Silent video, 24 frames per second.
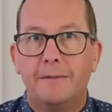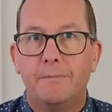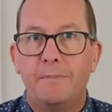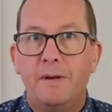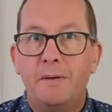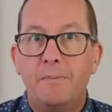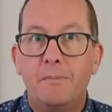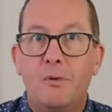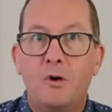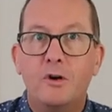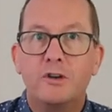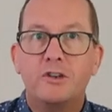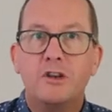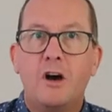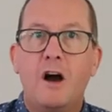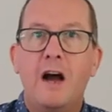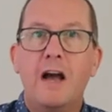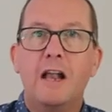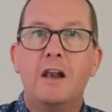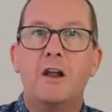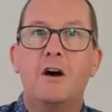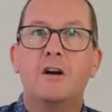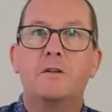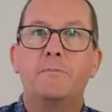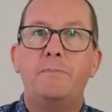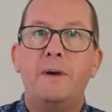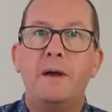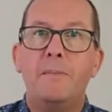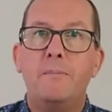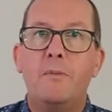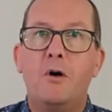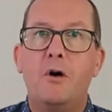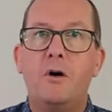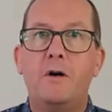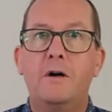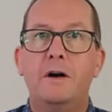Bit more dialogue, bit
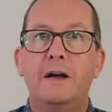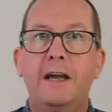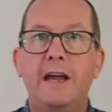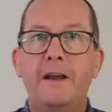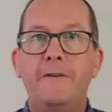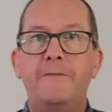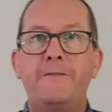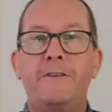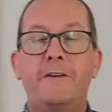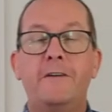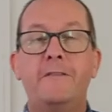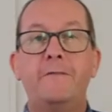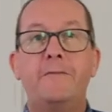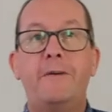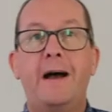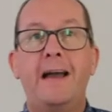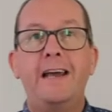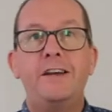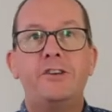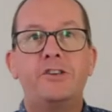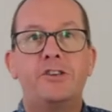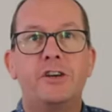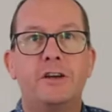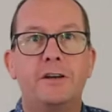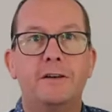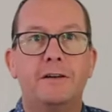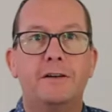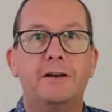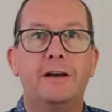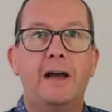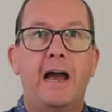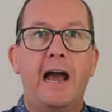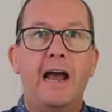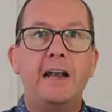more information,